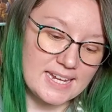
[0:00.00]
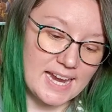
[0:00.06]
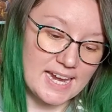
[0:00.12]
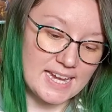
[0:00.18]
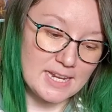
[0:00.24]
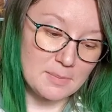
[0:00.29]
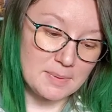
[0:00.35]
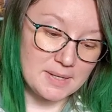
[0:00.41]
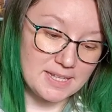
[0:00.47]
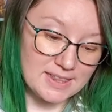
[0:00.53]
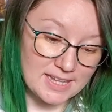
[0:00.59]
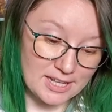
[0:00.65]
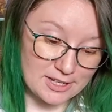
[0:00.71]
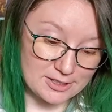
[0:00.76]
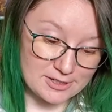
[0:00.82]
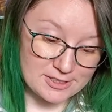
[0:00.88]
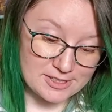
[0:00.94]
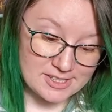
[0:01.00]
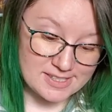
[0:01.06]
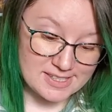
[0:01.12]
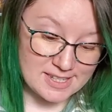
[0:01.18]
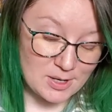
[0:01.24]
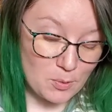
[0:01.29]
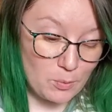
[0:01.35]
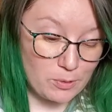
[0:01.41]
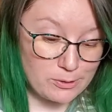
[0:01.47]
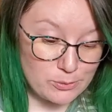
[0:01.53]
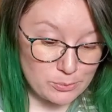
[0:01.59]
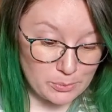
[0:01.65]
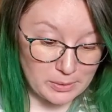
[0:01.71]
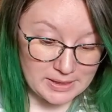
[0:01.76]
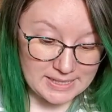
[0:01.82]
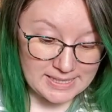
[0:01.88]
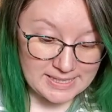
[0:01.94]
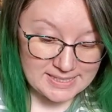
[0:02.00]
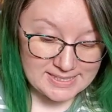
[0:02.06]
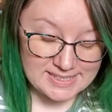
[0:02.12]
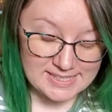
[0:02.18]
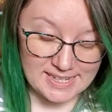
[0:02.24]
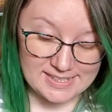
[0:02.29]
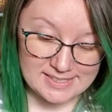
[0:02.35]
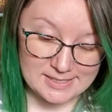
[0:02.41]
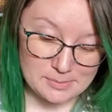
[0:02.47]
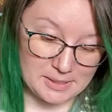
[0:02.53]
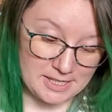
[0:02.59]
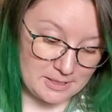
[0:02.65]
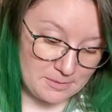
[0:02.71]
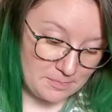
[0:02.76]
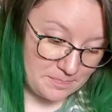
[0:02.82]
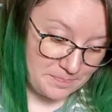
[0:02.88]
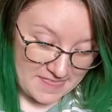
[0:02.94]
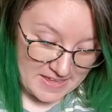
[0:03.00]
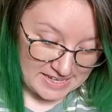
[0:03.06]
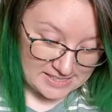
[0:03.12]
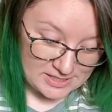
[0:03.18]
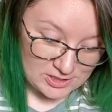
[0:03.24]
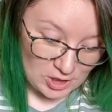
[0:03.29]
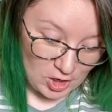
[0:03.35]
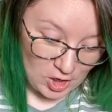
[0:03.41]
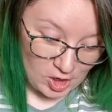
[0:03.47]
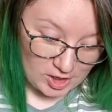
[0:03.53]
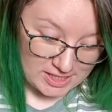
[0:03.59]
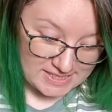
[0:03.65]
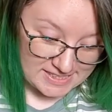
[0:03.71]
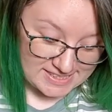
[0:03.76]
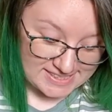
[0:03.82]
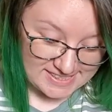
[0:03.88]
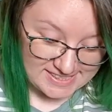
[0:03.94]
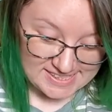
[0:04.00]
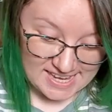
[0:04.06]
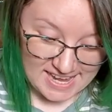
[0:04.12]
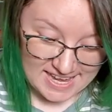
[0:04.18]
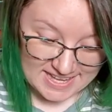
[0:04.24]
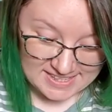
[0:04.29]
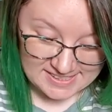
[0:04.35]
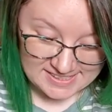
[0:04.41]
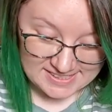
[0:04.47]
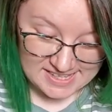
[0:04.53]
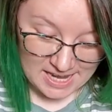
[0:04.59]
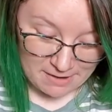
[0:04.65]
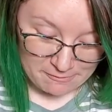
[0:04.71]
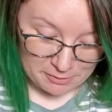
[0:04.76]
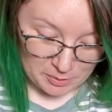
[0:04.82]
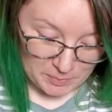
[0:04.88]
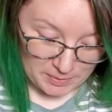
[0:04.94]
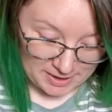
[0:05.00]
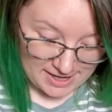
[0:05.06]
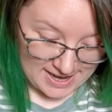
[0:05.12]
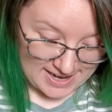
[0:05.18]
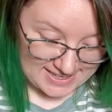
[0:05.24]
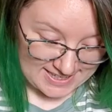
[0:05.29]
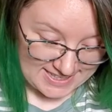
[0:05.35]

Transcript: KDP Letters, which really excites me. That's all it says everywhere on